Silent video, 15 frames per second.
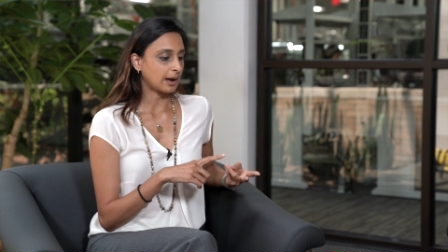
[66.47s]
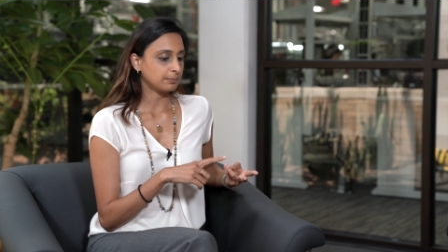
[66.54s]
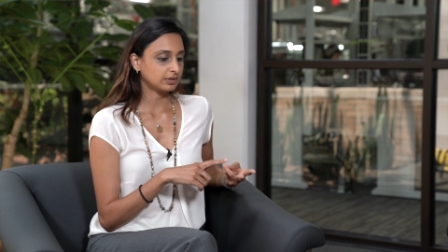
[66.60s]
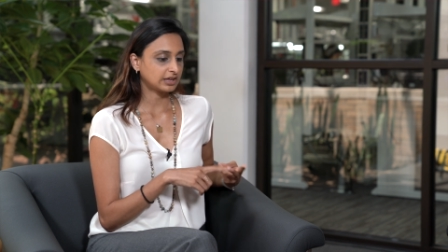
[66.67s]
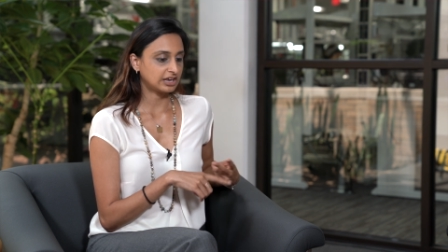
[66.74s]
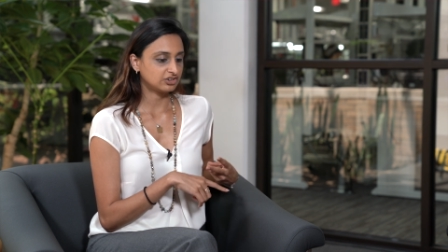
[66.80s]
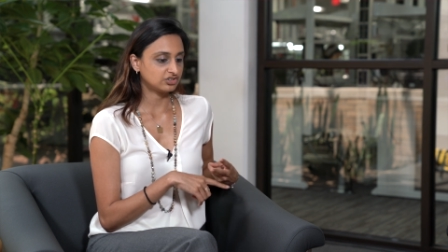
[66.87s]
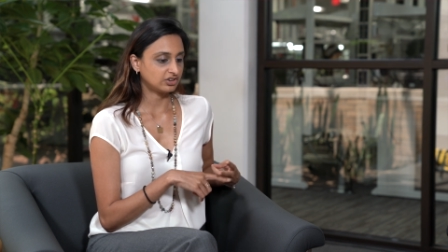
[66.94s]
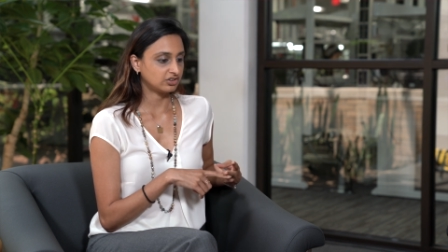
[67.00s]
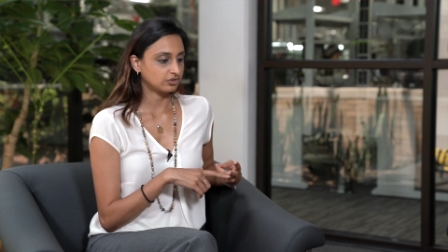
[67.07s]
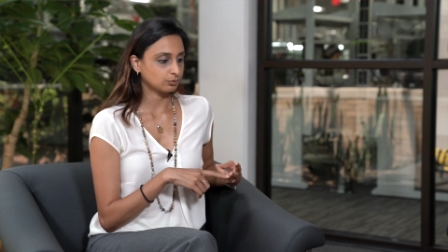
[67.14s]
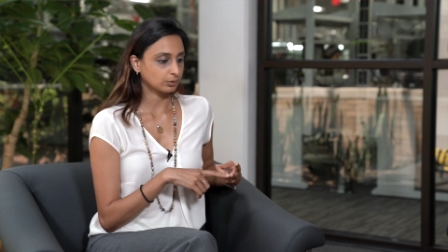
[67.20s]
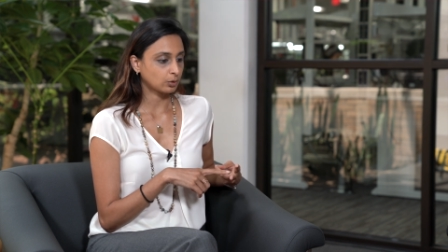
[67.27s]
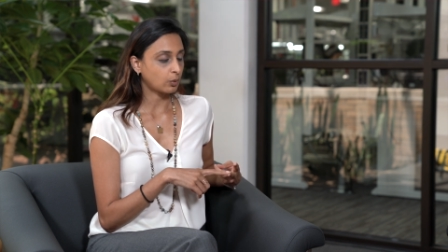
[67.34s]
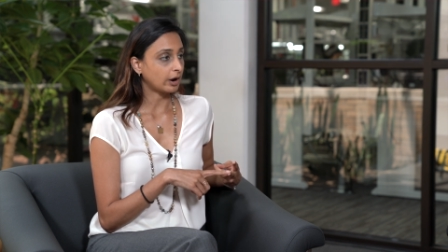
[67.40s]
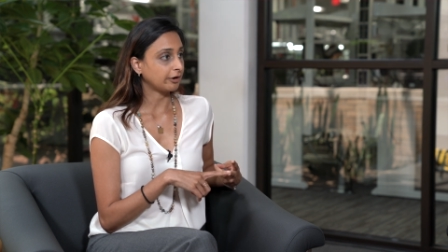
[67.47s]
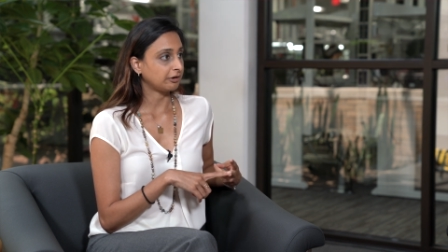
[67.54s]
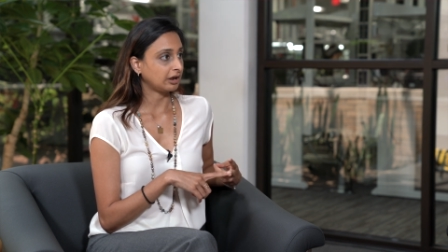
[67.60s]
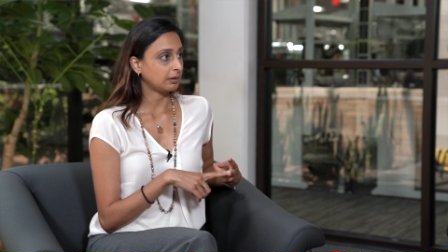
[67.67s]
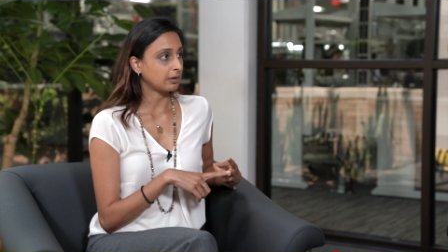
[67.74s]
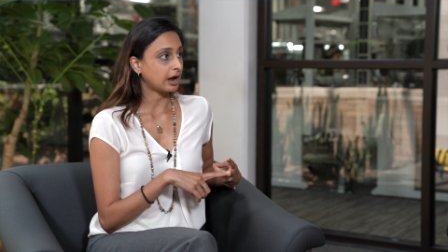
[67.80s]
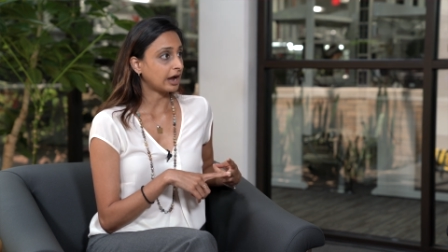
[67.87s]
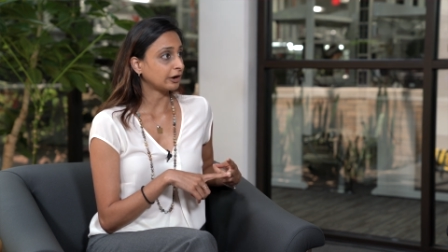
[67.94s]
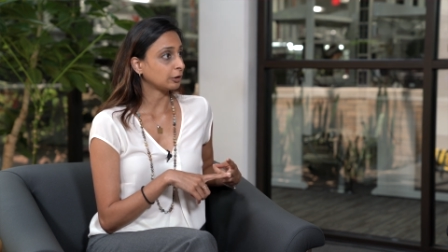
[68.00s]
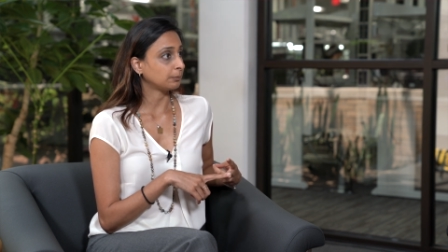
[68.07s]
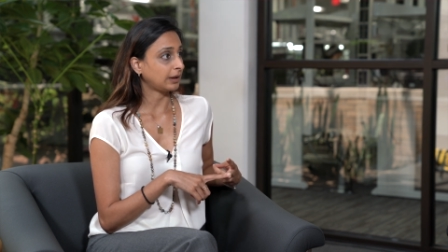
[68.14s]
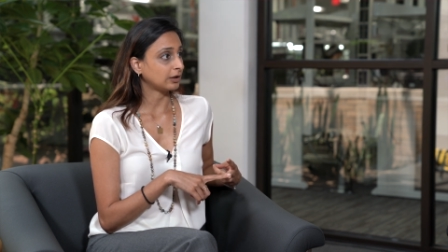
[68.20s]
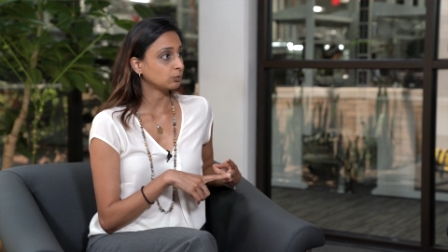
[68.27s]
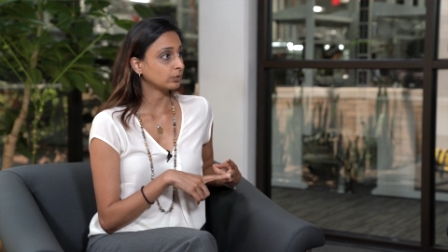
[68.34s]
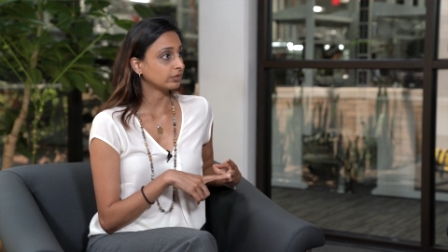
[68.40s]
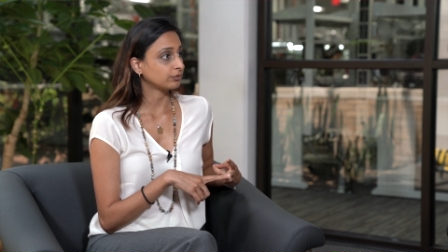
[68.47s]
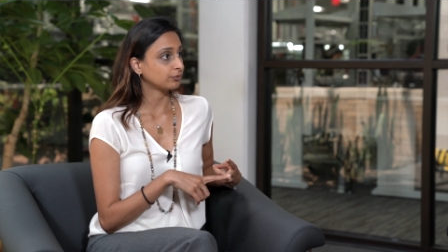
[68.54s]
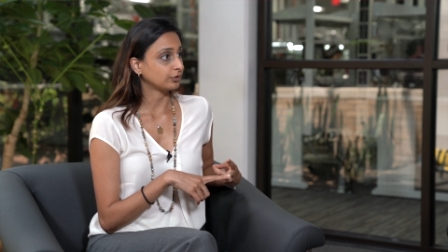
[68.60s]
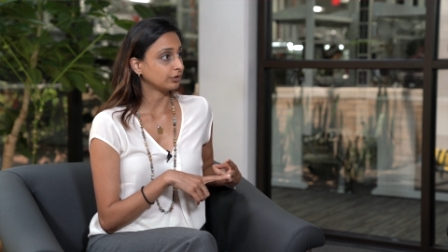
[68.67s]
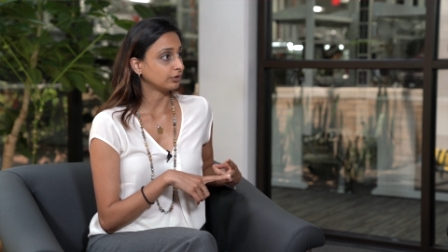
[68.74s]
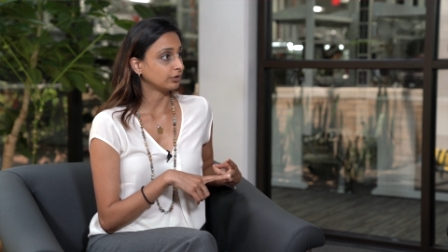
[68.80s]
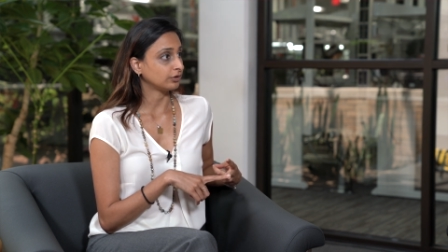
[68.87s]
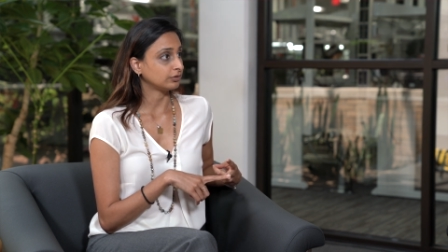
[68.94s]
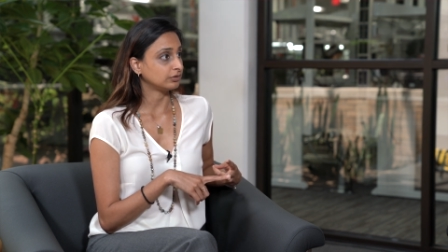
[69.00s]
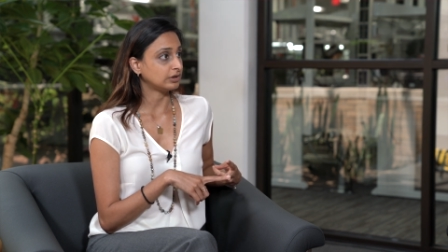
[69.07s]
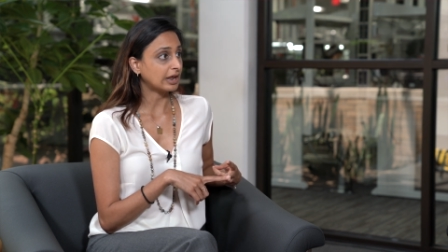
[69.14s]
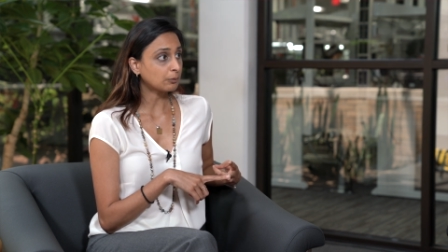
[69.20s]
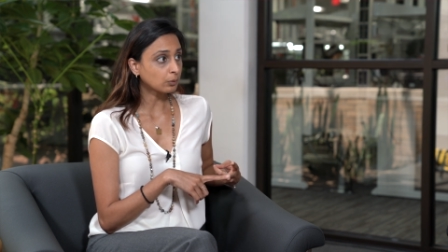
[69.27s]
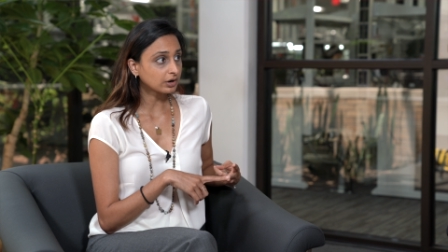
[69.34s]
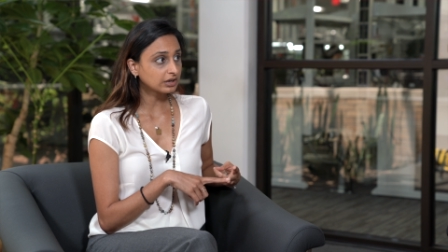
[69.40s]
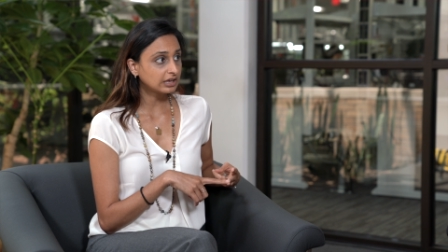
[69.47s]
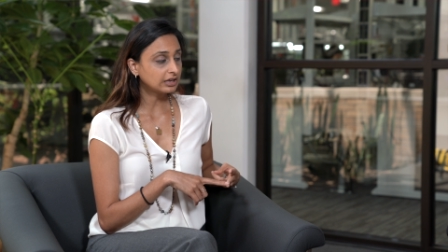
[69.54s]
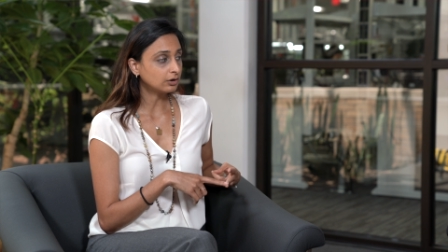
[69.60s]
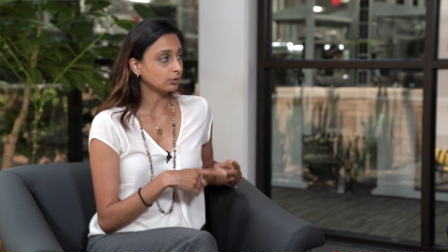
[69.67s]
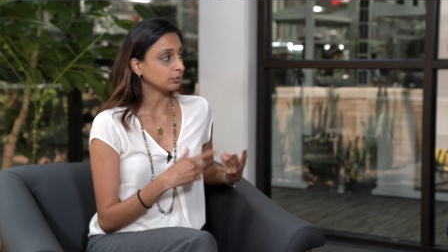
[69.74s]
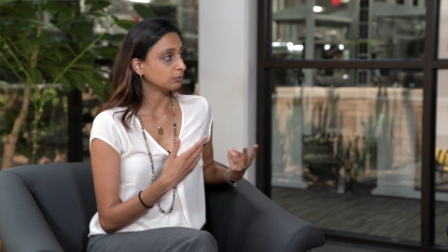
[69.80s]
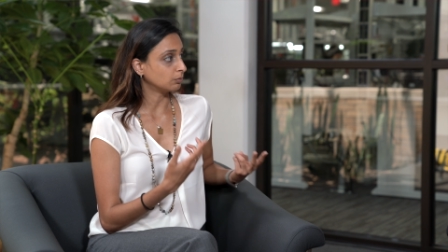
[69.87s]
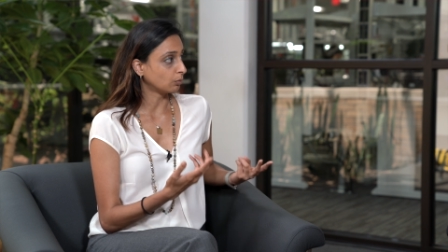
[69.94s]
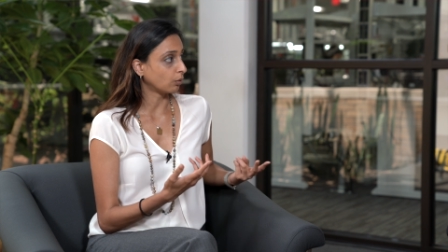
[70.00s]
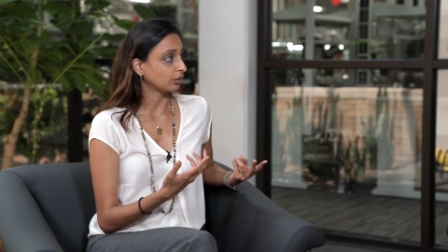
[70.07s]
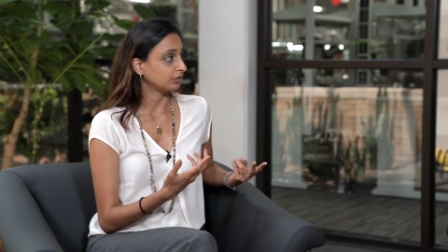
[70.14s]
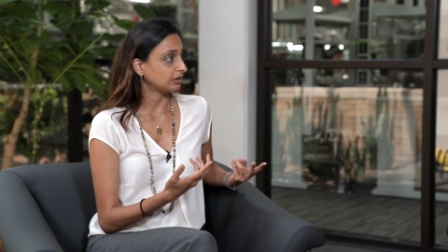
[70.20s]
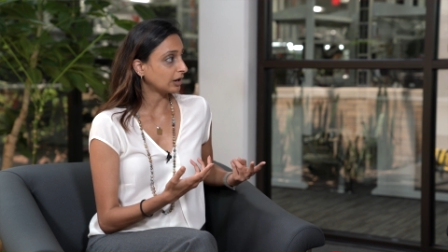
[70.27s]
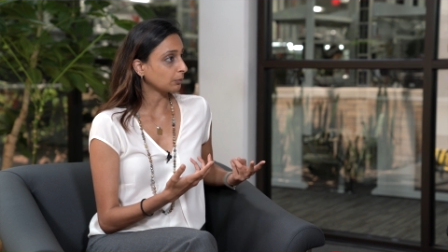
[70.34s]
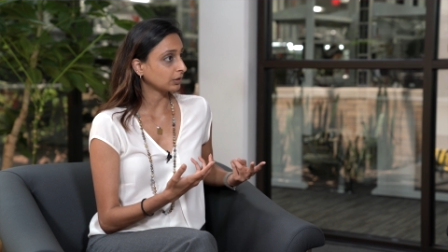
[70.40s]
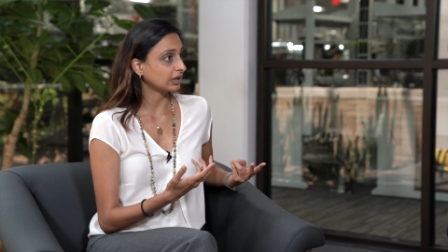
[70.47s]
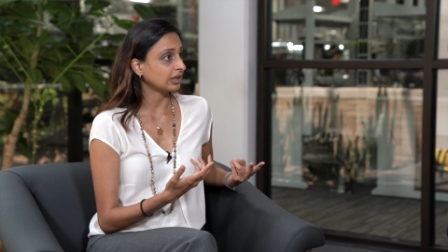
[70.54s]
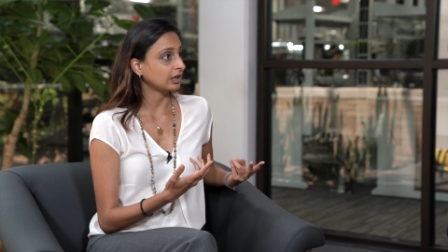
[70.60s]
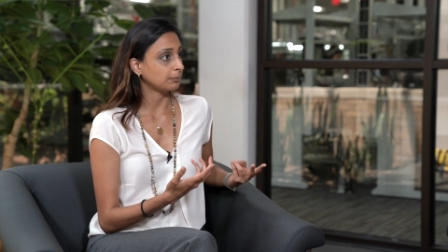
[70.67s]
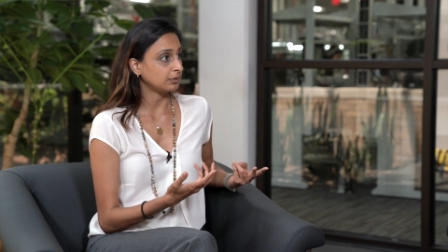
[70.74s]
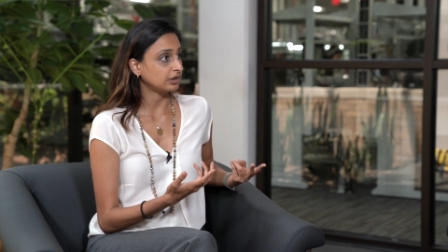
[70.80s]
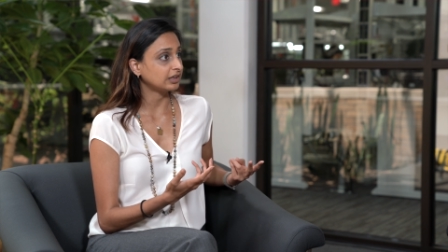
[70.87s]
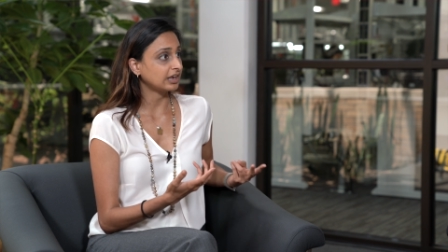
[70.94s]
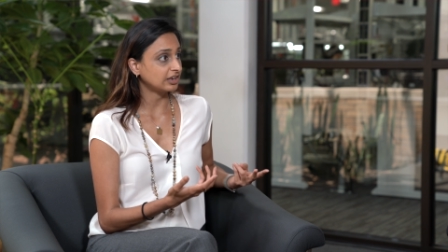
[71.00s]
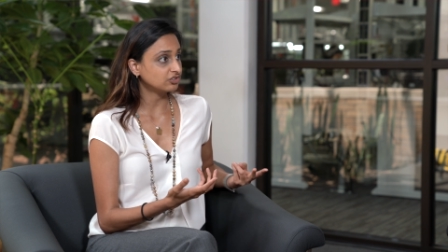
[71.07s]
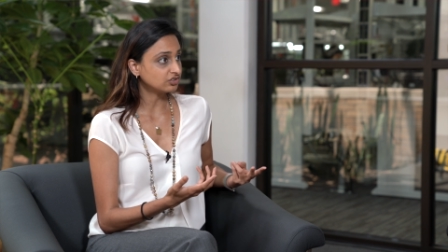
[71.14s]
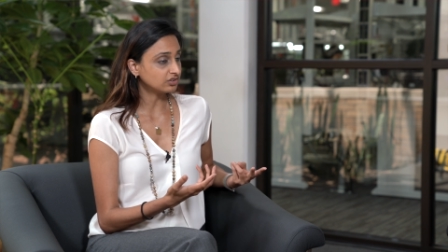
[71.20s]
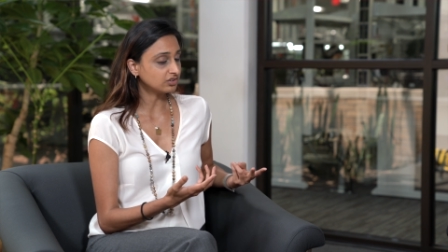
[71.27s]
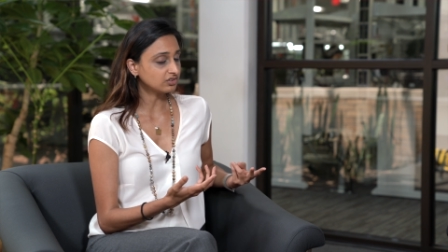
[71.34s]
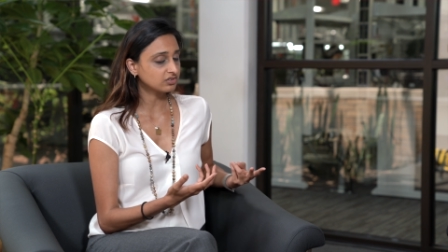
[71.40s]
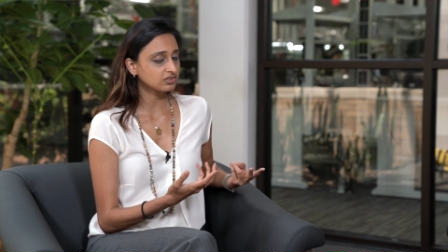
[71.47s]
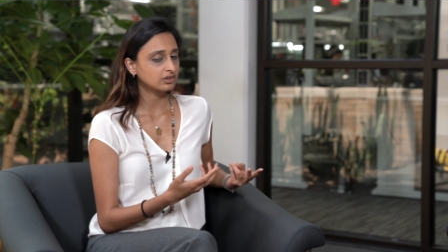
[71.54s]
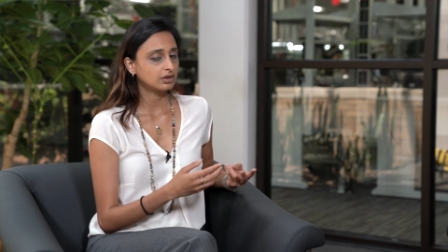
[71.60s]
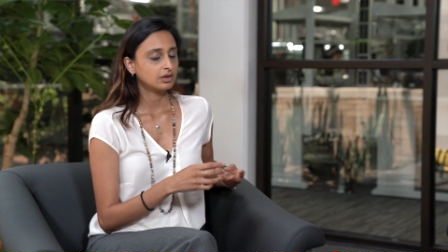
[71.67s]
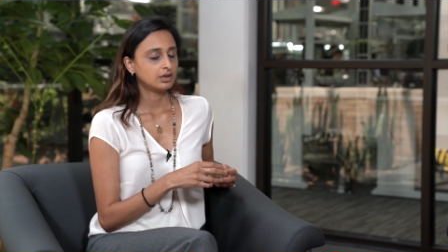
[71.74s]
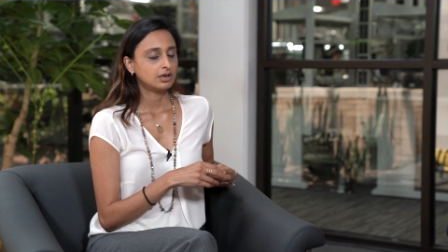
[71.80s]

applications requiring higher bandwidth for networking or more networking communications,